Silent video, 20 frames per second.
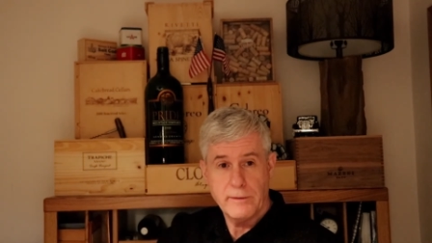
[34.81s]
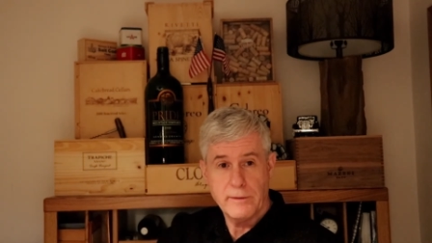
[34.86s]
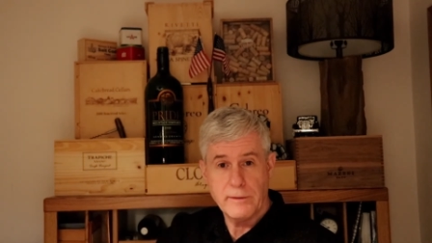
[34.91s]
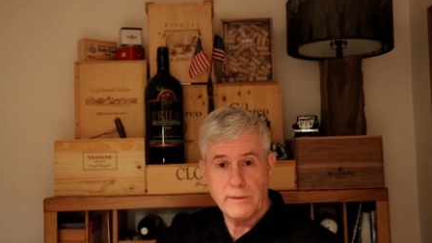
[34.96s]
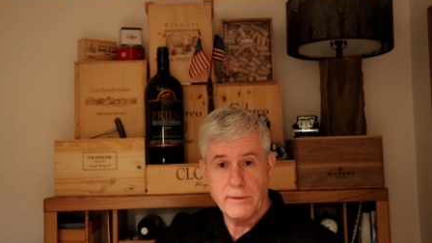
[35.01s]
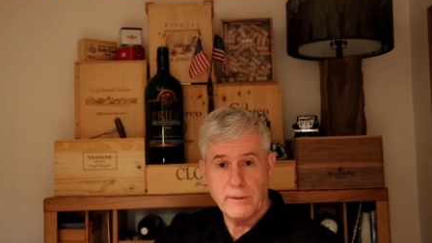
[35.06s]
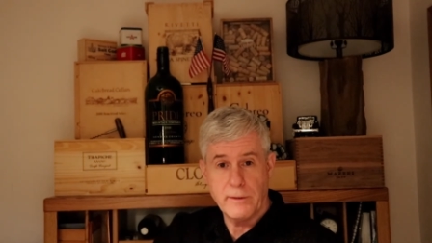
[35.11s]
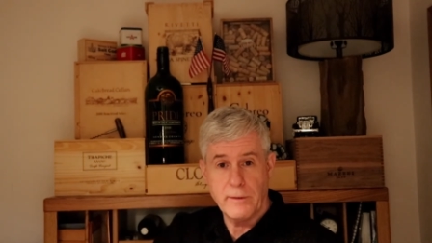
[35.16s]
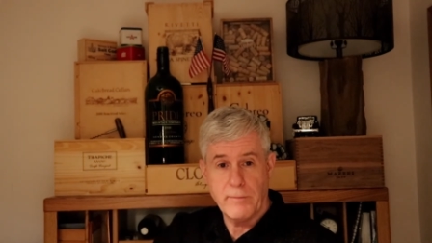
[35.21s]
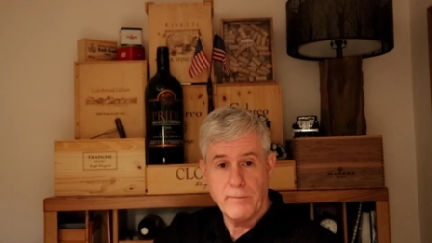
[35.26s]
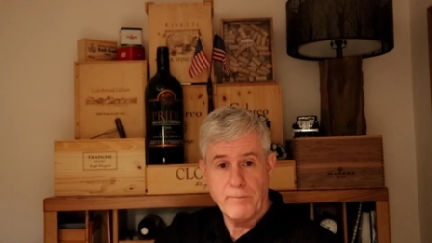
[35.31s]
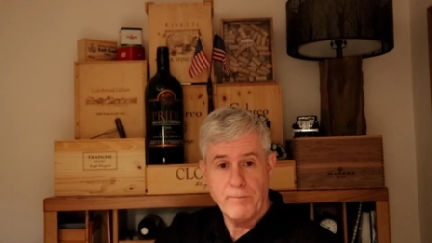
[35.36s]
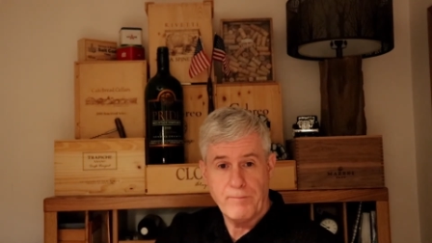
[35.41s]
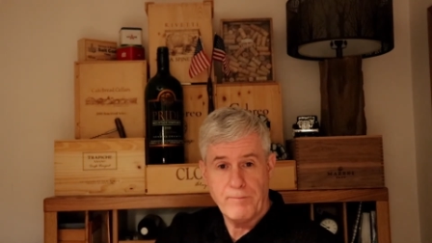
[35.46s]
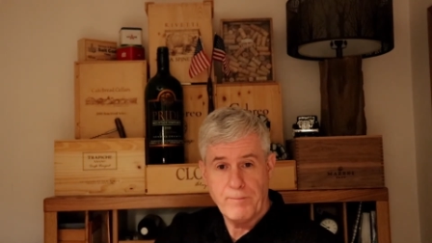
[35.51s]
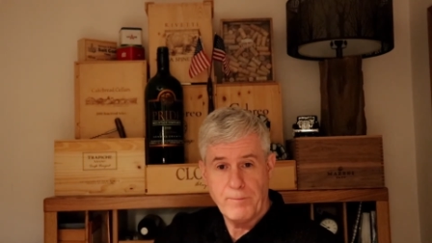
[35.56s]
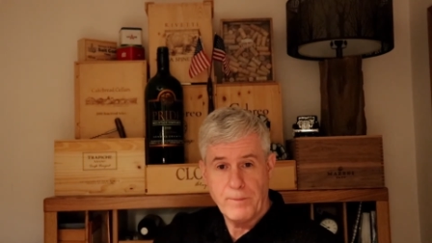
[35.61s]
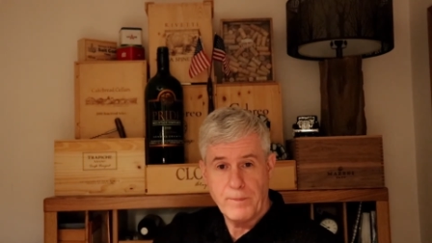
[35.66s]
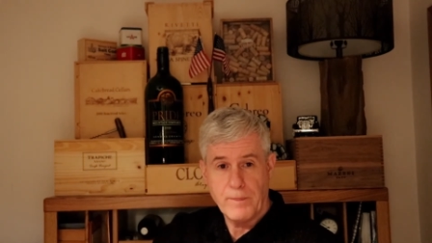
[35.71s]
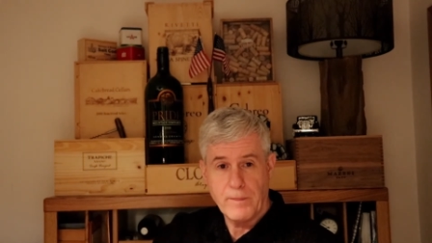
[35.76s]
Um,
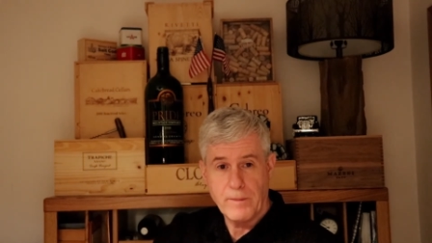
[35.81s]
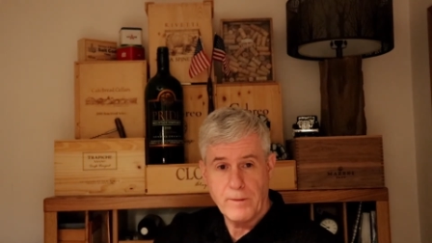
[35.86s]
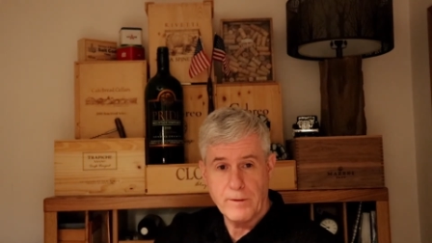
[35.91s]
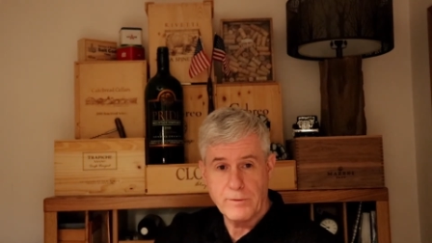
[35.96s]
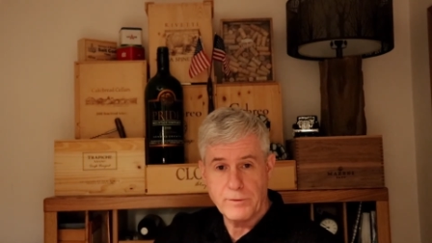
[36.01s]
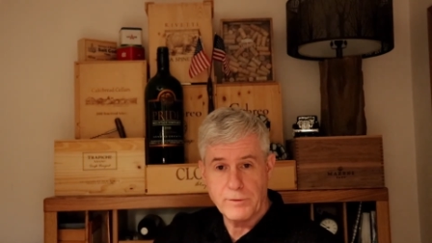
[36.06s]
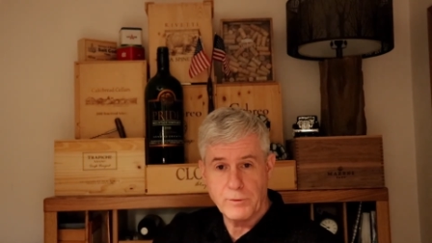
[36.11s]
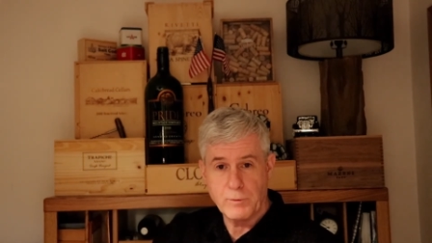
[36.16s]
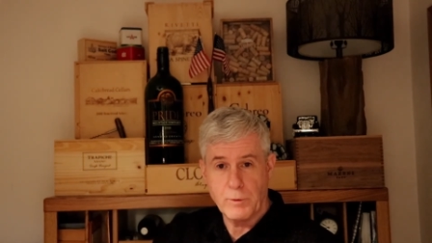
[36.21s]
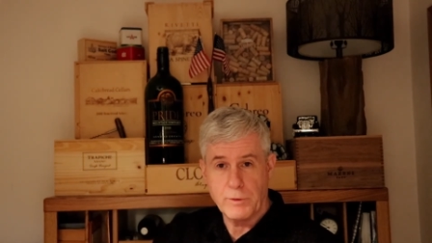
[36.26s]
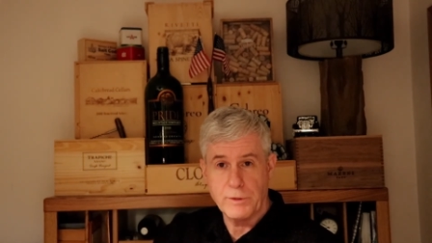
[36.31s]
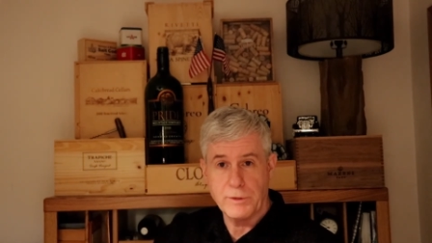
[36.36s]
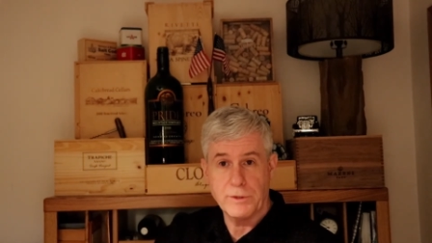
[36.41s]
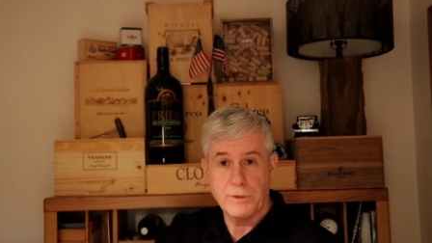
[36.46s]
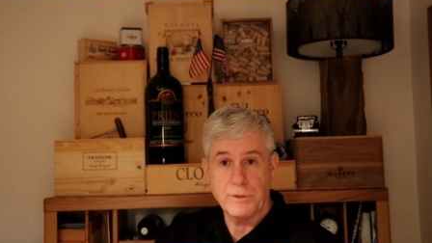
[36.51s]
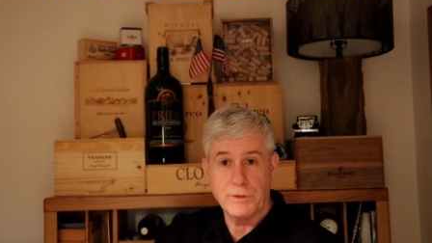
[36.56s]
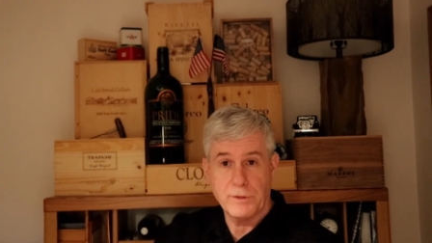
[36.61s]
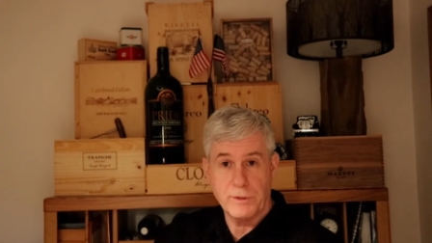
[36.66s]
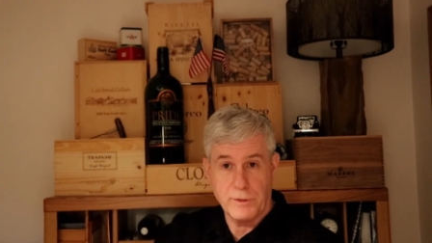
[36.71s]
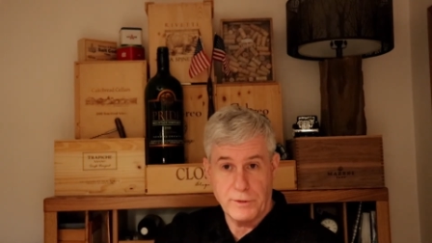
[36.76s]
this is what
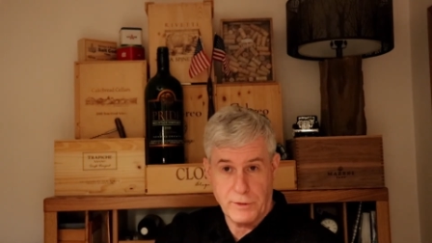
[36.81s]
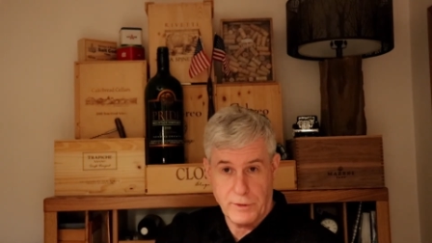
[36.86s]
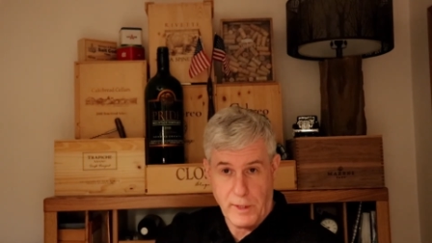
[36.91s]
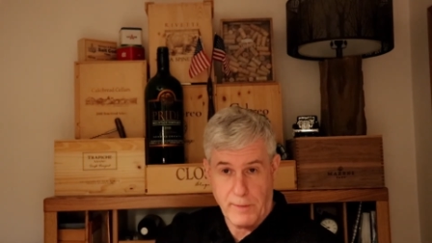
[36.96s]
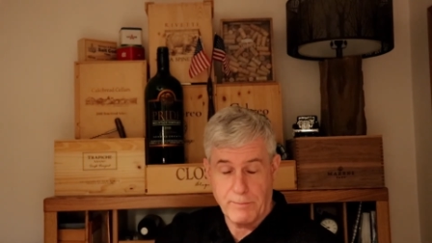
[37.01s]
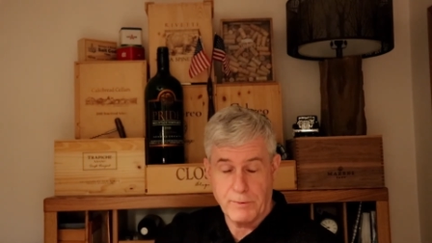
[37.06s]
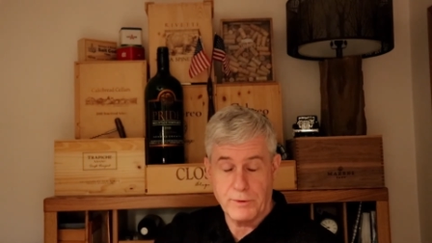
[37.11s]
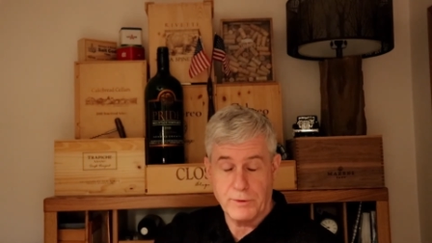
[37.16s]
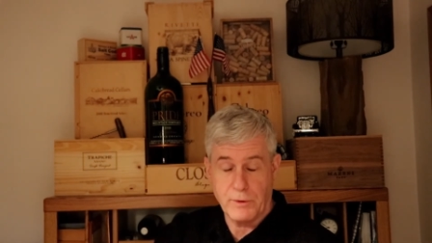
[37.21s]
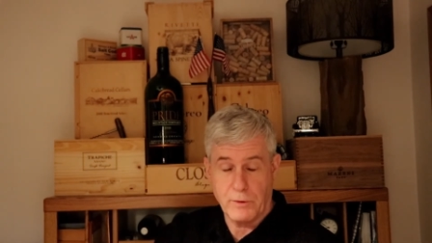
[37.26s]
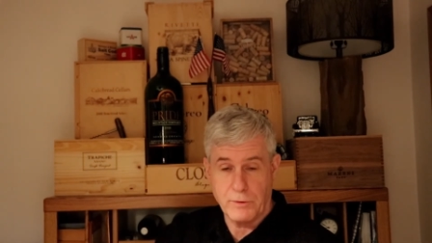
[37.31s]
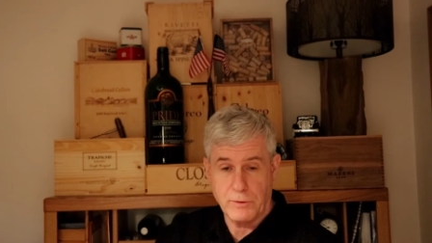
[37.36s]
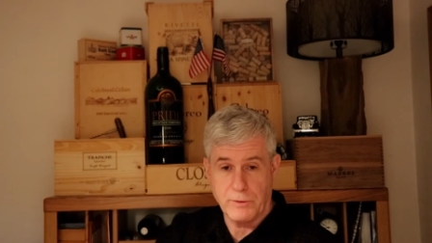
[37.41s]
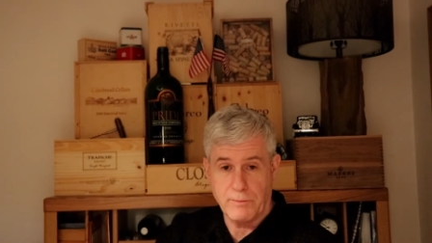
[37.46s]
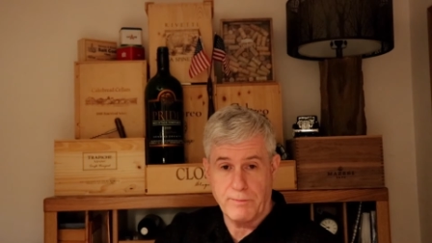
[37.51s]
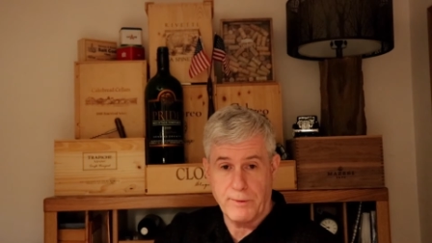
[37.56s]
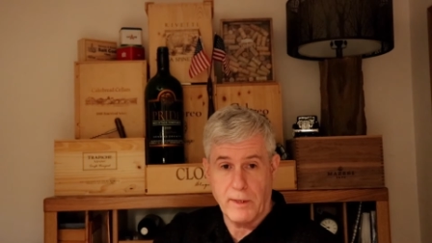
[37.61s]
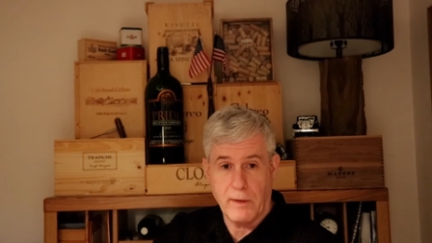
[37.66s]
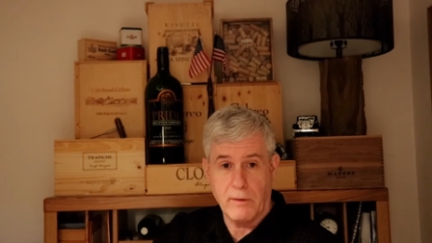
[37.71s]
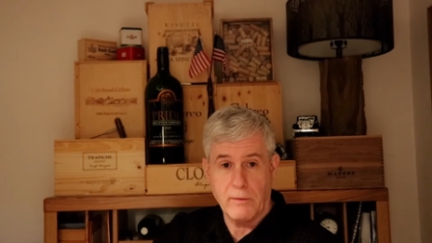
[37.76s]
this, this episode's
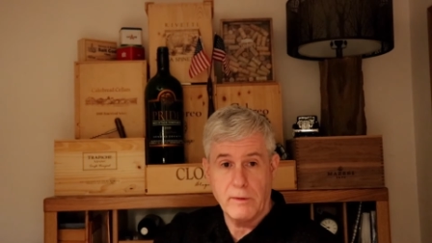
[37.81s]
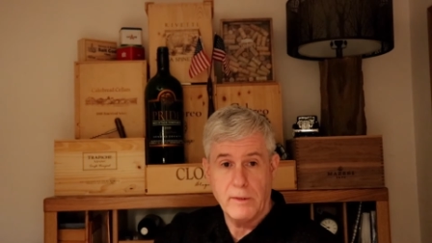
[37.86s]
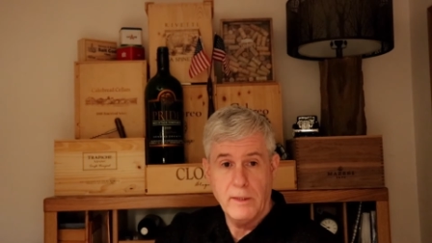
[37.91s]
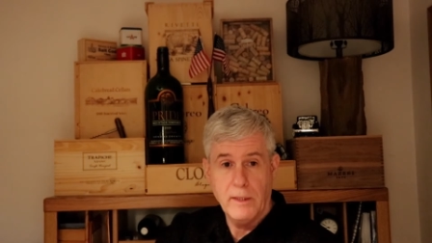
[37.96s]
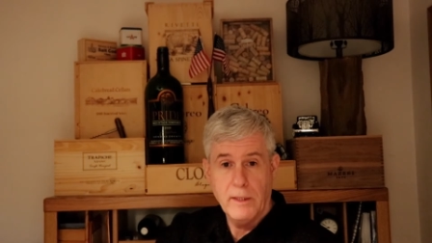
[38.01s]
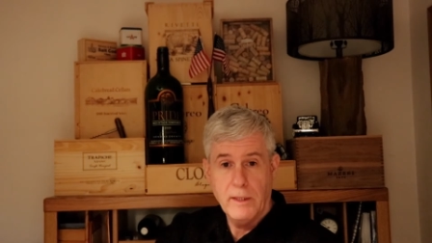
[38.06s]
about.